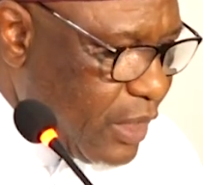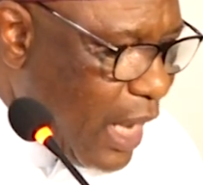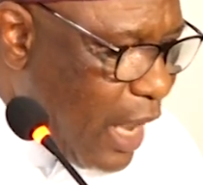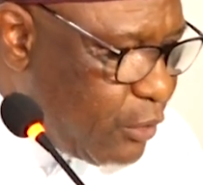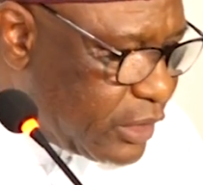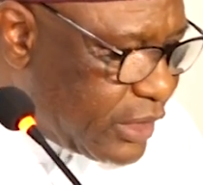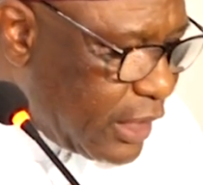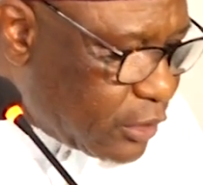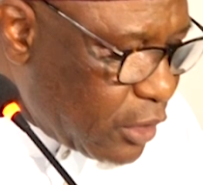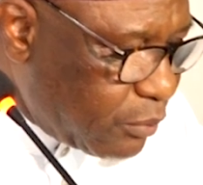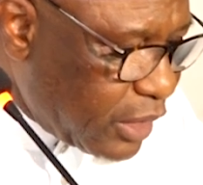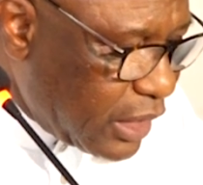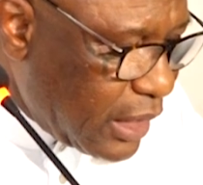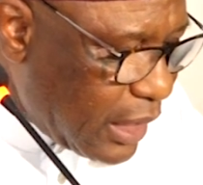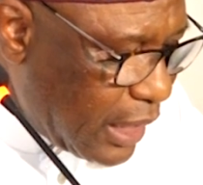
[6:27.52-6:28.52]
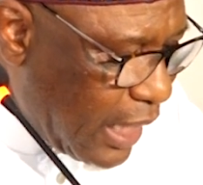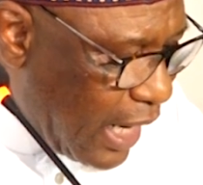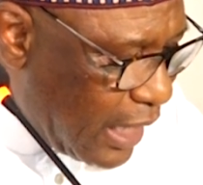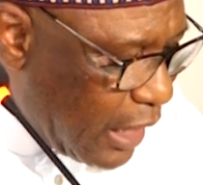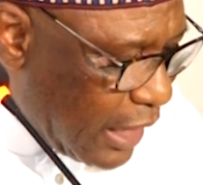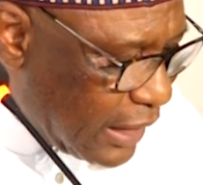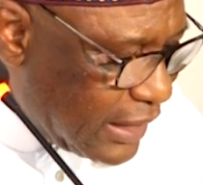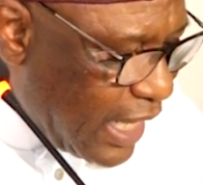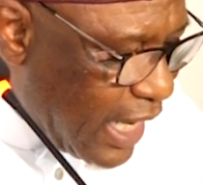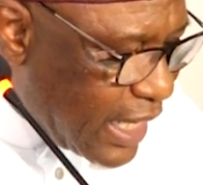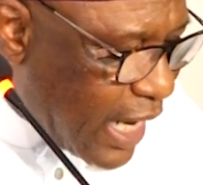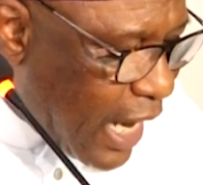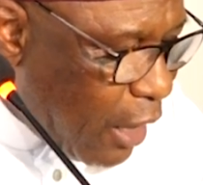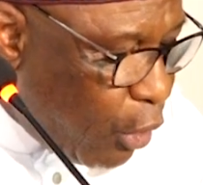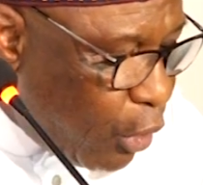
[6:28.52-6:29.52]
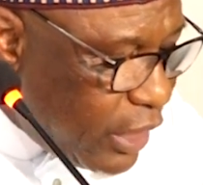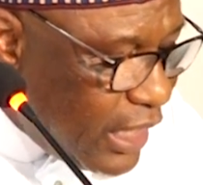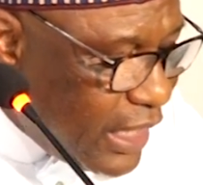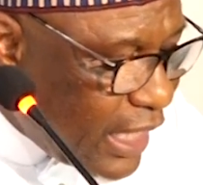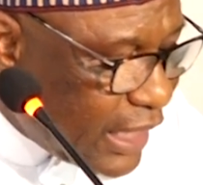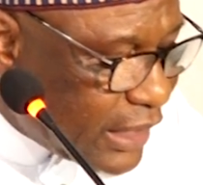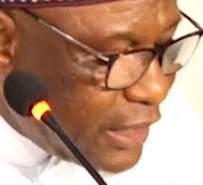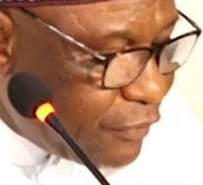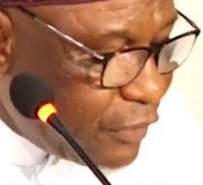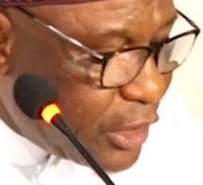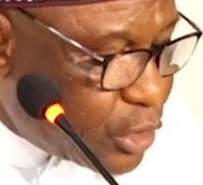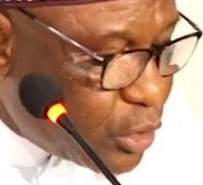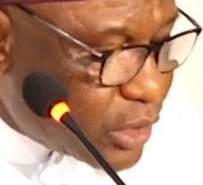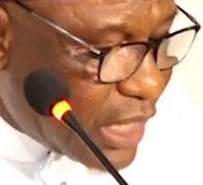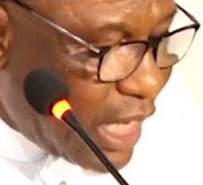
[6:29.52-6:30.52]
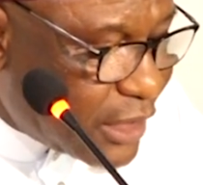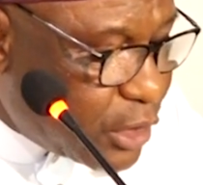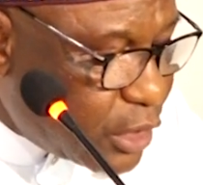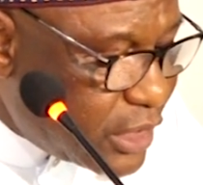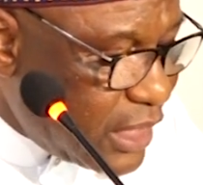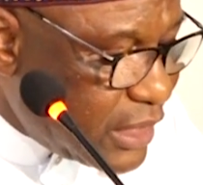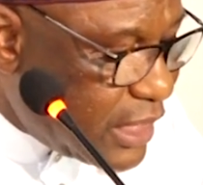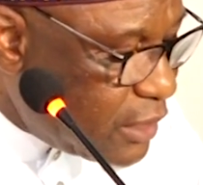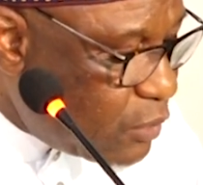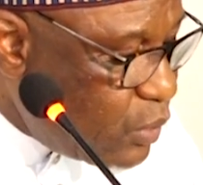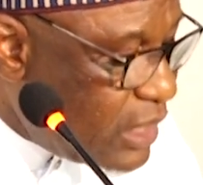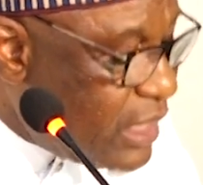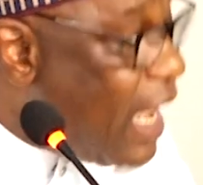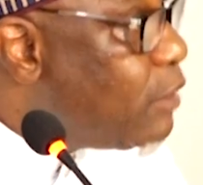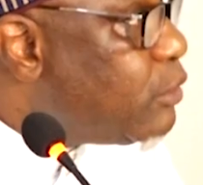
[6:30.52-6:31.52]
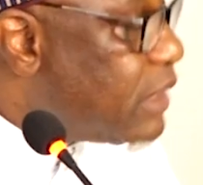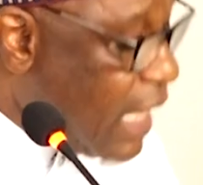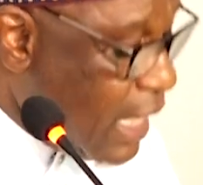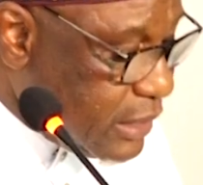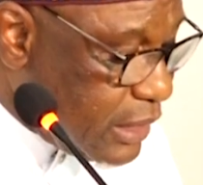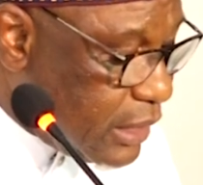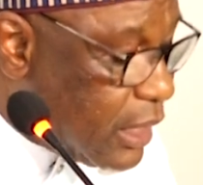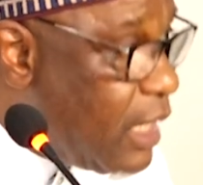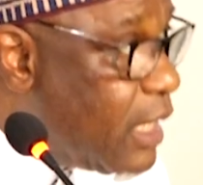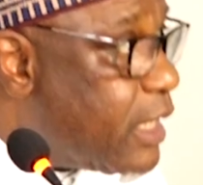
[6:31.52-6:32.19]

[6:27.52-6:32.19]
I will say something. There are other negative issues associated with downsizing.